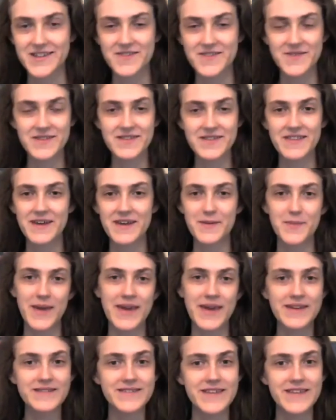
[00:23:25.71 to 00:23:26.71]
I really like
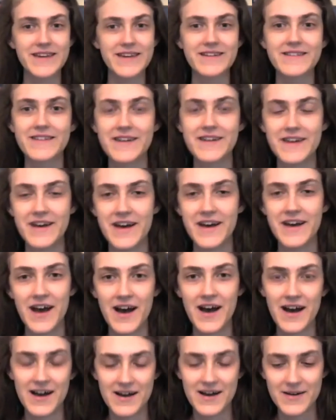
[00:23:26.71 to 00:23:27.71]
painting.
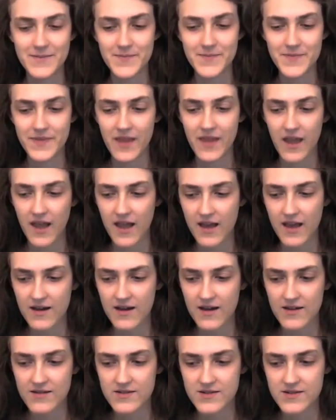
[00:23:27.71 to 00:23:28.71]

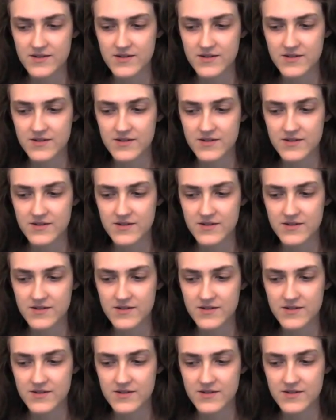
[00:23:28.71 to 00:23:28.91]
And